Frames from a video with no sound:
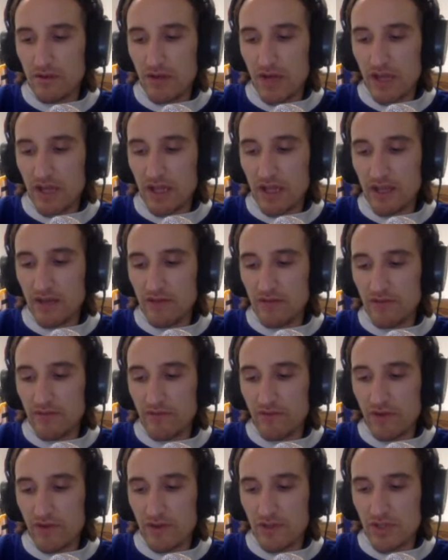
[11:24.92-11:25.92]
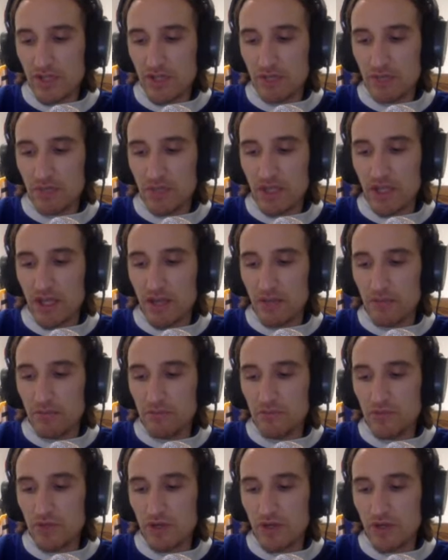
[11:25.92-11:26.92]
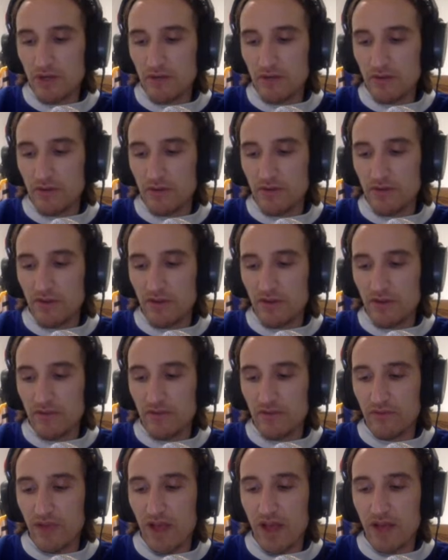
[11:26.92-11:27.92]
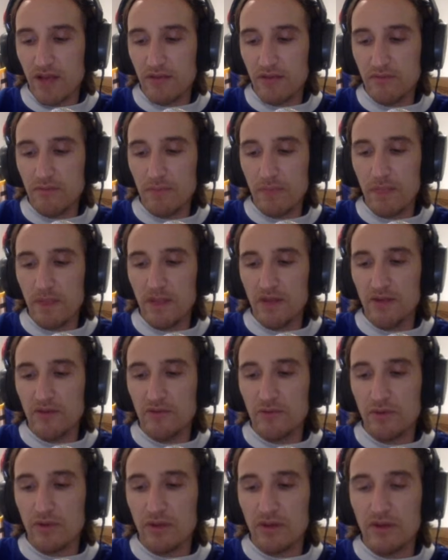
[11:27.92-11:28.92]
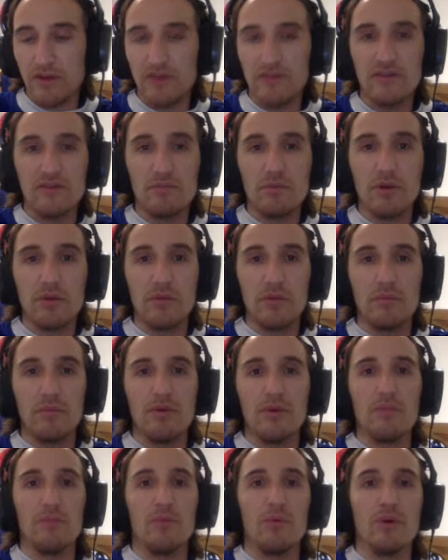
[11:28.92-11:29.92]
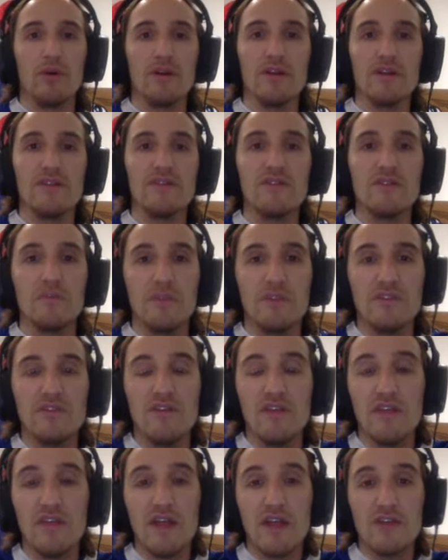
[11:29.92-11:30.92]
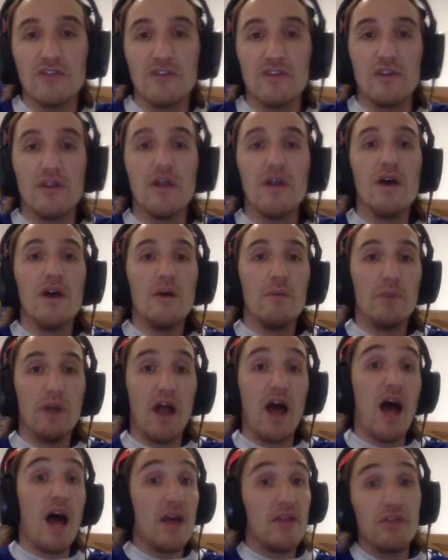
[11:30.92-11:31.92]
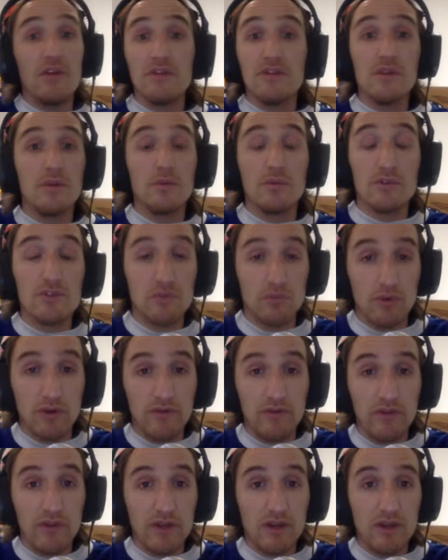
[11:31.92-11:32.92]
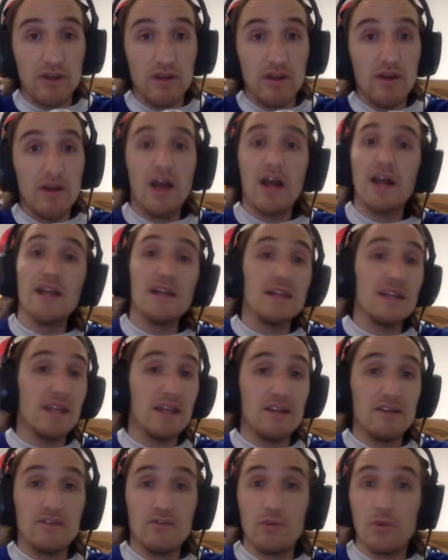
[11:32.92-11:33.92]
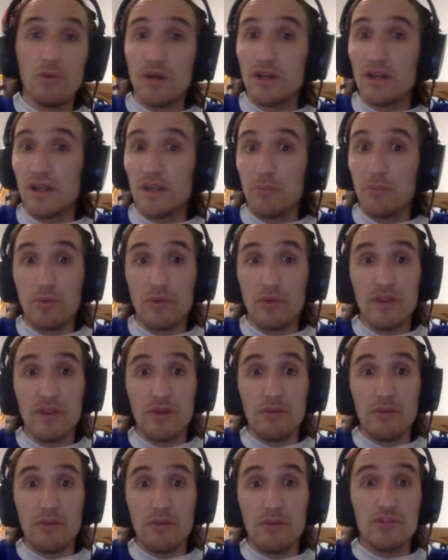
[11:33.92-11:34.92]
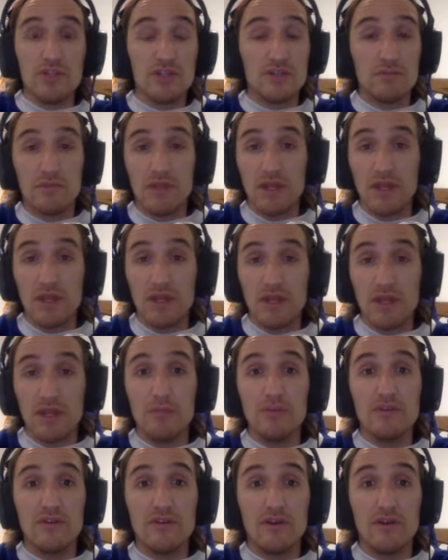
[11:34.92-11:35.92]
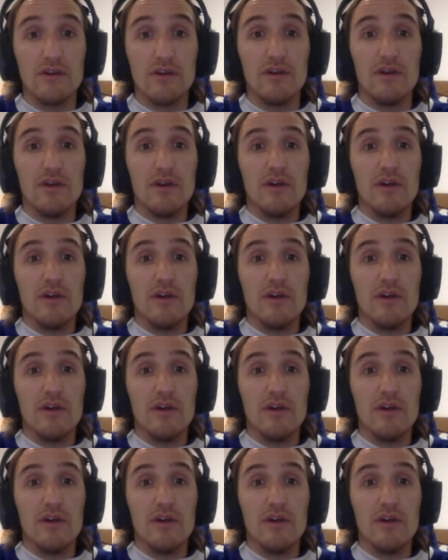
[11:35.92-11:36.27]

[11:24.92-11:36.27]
I can't even find Jake McCabe. I'm trying to do this on the fly. It is what it is. It's probably pretty boring listening to me say that shit. But I thought they were terrific. I'm going to get into a clip where they were able to,